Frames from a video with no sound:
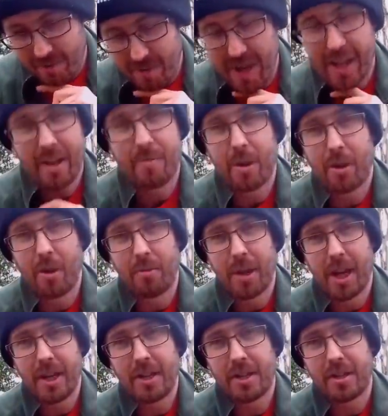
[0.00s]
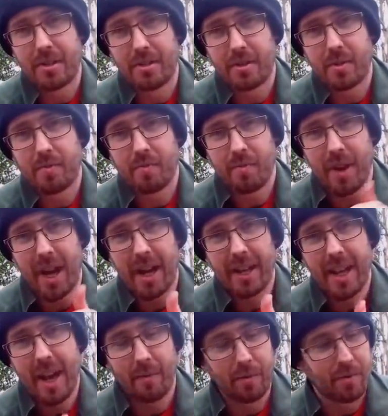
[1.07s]
yeah, they're my nominations,
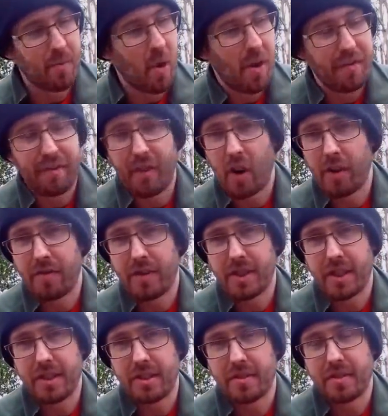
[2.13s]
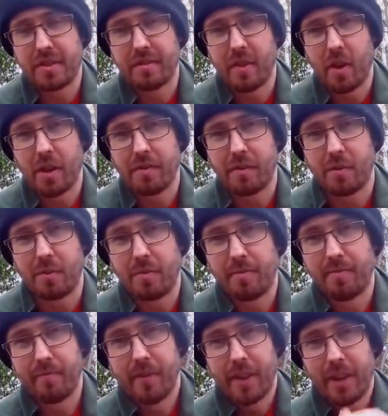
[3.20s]
and that was my 5 C's of survival.
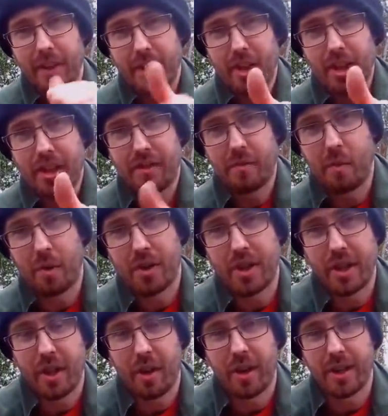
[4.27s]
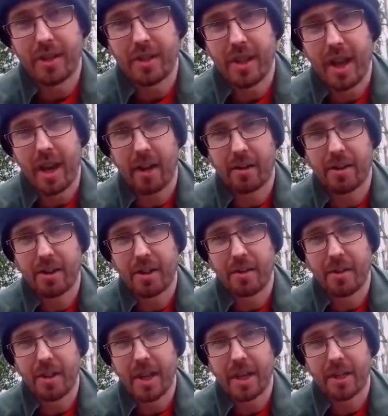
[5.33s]
Cheers for watching, guys, and I'll see
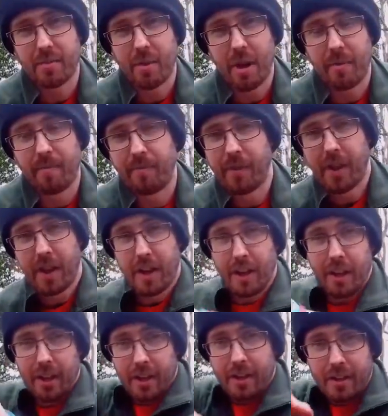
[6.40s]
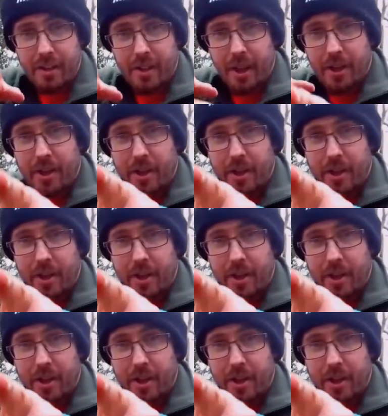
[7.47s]
you in the next one. Stay